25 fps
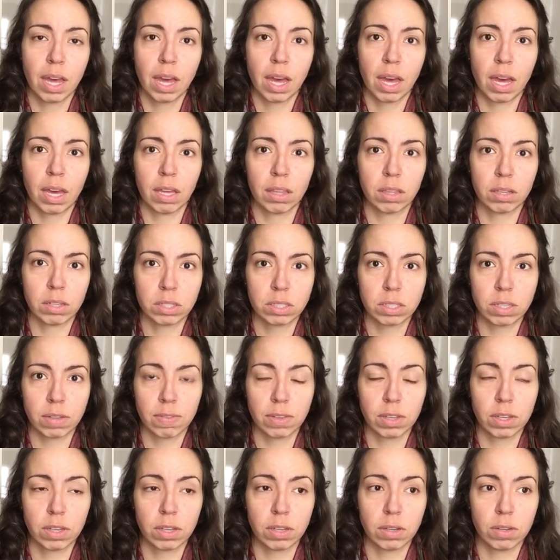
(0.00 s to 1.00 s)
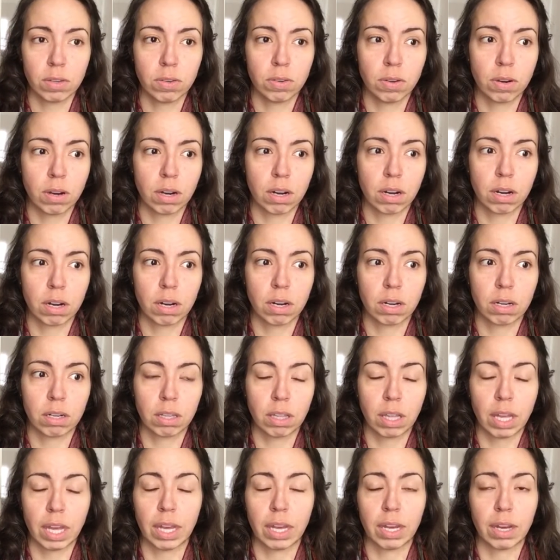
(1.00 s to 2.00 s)
Others of you are
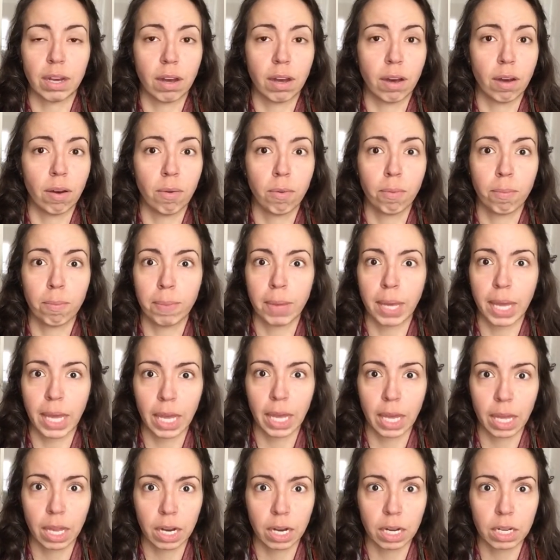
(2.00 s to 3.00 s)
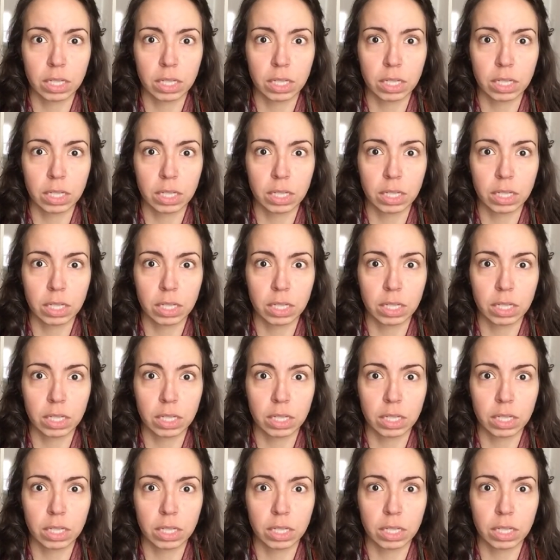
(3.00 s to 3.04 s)
like, oh man,